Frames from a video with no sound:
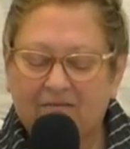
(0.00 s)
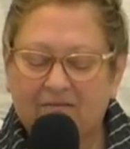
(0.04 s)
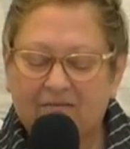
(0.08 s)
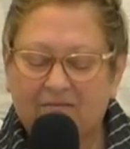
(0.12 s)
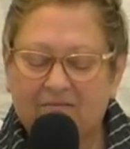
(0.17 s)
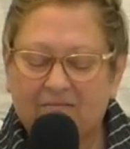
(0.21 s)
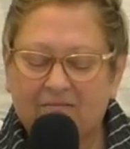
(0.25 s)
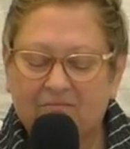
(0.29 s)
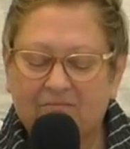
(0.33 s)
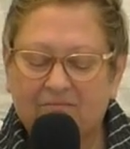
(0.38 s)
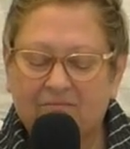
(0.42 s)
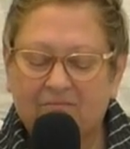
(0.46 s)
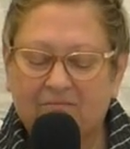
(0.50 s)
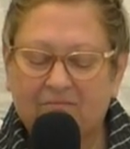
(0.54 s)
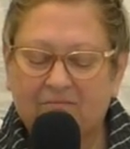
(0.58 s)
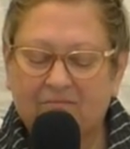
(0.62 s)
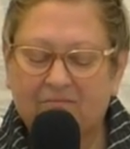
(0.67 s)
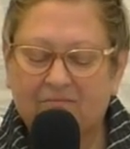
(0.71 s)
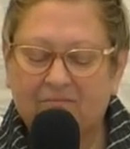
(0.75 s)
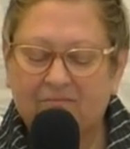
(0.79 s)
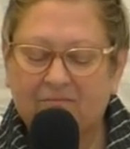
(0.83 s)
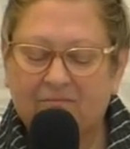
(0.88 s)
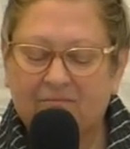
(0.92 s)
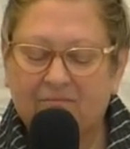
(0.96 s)

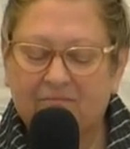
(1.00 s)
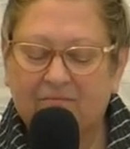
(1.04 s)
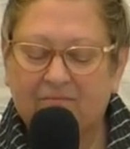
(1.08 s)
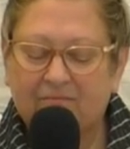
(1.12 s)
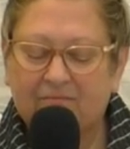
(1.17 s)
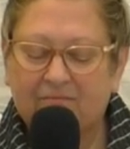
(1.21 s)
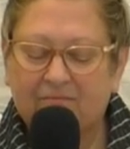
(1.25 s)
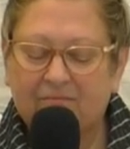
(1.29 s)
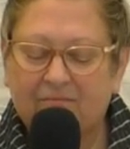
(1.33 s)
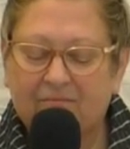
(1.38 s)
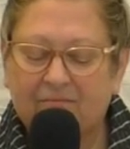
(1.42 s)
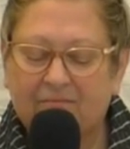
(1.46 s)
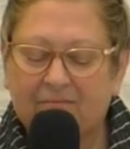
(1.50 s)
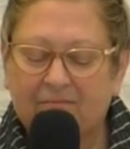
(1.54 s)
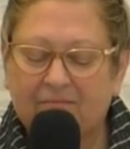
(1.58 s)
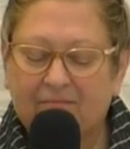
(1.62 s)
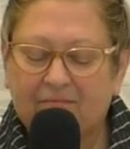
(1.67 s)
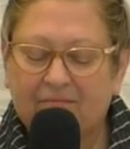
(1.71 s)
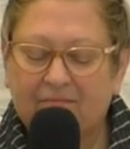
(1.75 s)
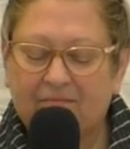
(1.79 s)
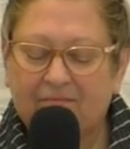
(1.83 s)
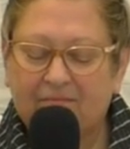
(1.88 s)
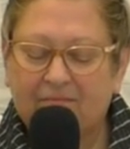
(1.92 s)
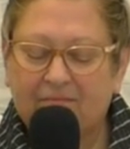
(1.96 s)

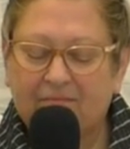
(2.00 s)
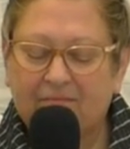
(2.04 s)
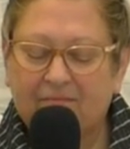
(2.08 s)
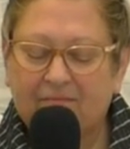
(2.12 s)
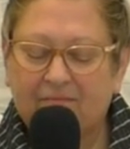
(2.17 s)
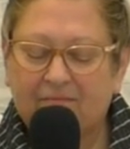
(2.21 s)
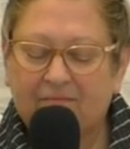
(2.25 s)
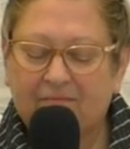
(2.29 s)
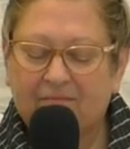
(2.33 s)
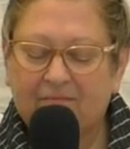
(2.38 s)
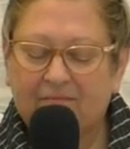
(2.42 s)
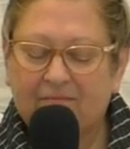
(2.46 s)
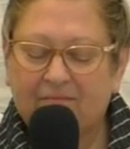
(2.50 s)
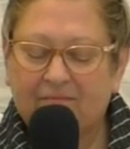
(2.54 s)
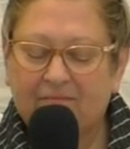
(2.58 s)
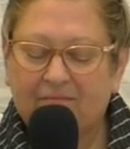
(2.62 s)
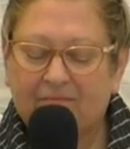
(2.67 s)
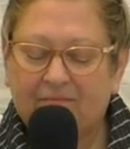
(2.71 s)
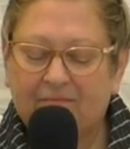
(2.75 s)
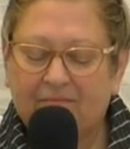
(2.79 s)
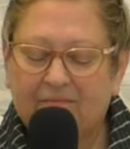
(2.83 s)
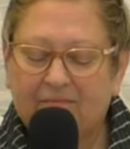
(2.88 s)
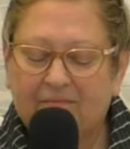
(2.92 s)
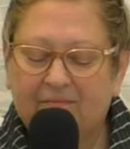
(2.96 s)

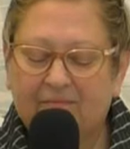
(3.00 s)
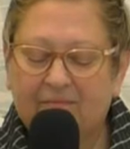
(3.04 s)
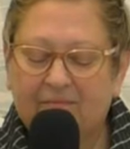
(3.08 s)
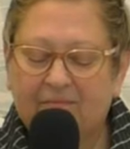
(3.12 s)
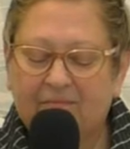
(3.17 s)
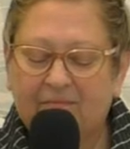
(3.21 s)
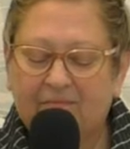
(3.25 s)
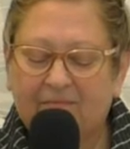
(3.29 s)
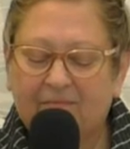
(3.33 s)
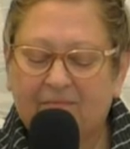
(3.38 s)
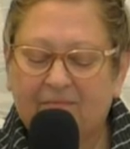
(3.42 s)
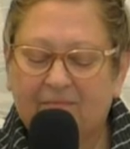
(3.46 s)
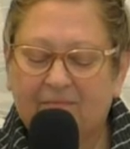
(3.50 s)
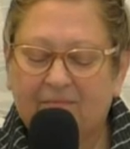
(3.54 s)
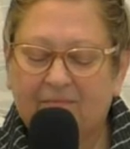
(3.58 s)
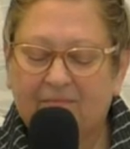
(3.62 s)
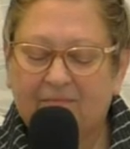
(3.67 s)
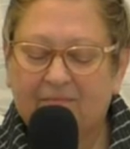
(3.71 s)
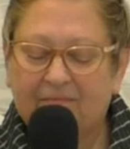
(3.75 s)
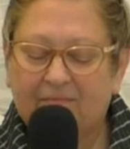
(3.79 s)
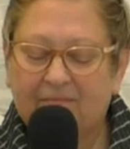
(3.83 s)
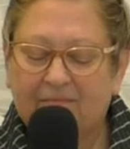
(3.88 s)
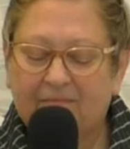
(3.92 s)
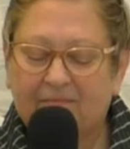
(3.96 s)

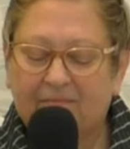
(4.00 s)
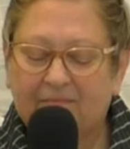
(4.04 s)
(no one is talking)